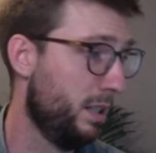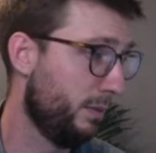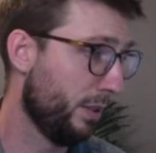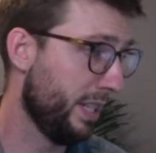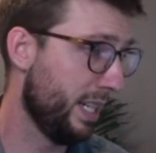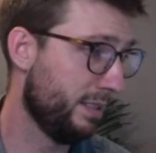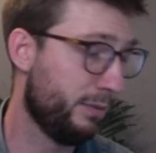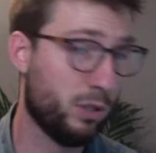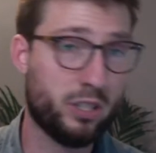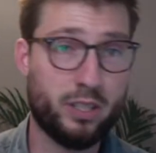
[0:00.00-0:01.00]

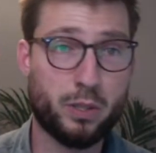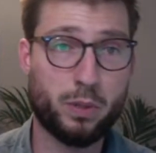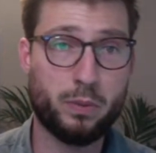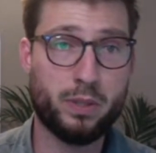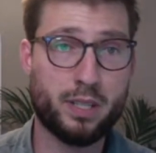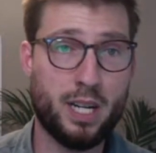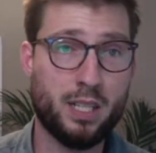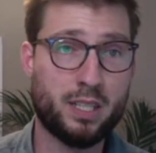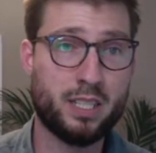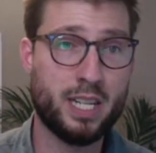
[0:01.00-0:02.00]

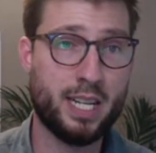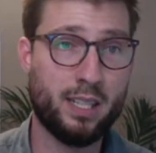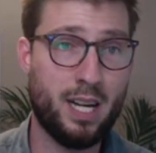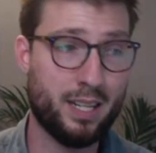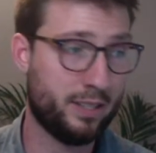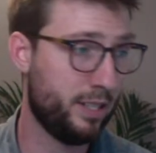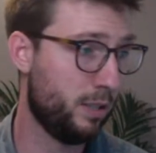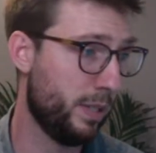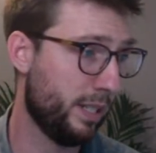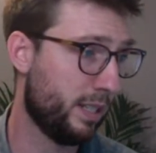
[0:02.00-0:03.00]
$4,421 in a lawsuit
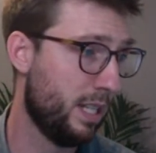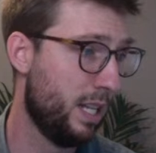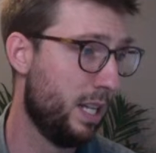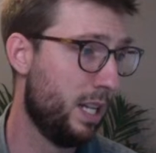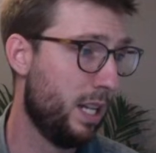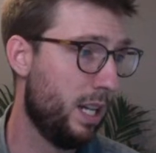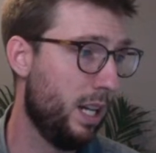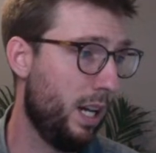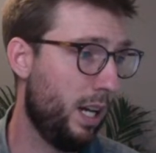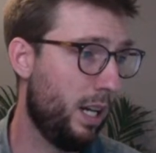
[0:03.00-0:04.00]
with
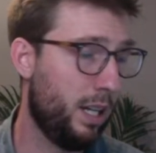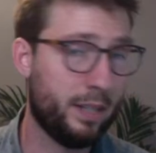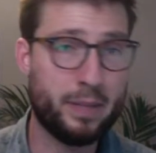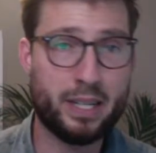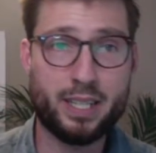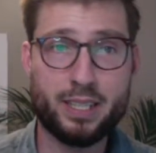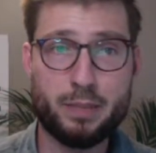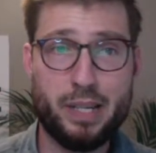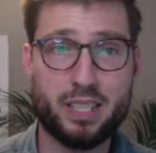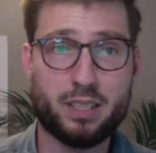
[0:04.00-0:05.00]
American
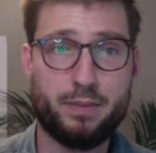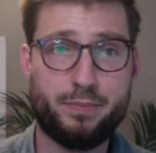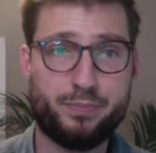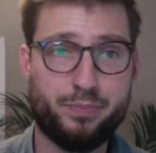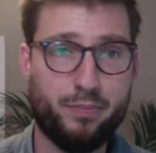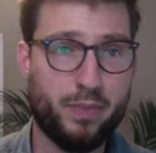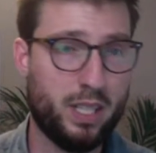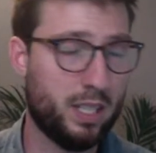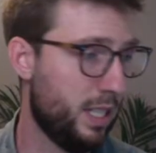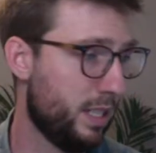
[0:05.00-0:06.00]
Express. All
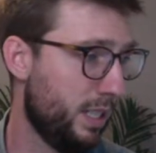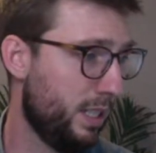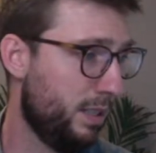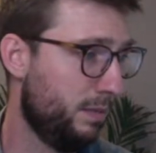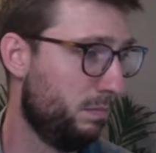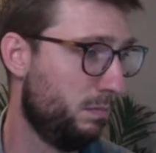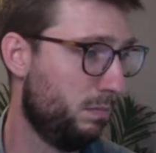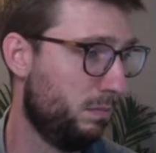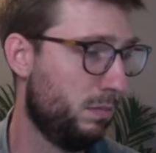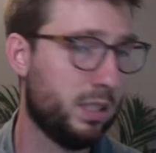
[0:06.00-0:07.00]
right, so that's a
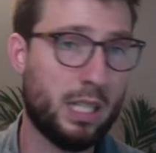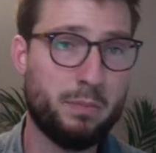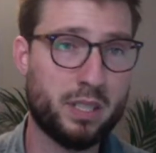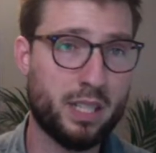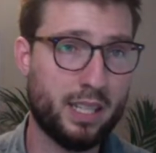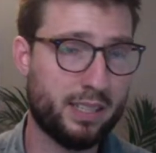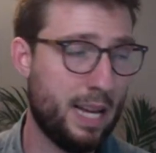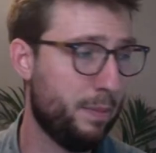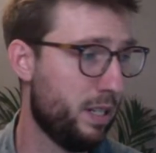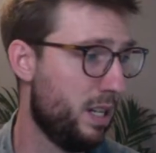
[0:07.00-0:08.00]
settlement that's happened.